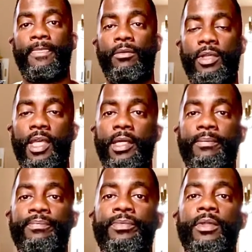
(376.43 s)
Okay?
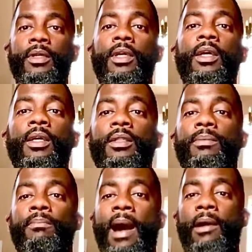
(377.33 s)

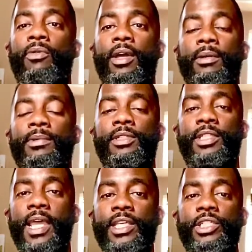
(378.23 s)
My
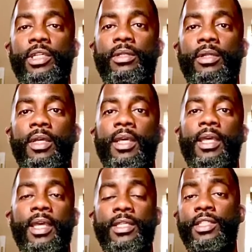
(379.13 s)
recommendation
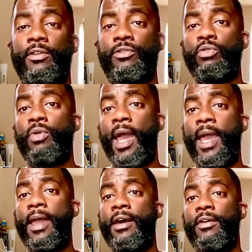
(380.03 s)
is, if you
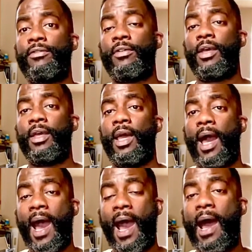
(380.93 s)
have
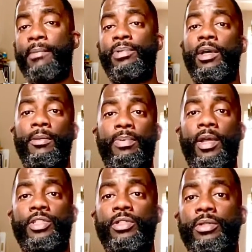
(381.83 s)
high blood
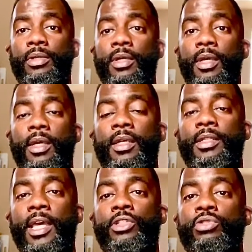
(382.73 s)
pressure,
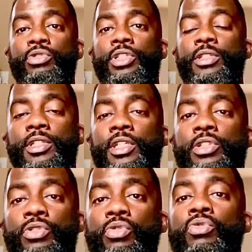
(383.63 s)
that you should just
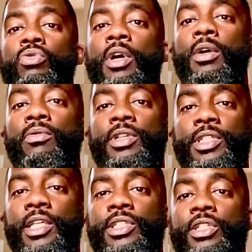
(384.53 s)
do
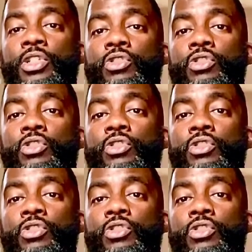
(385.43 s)
resistance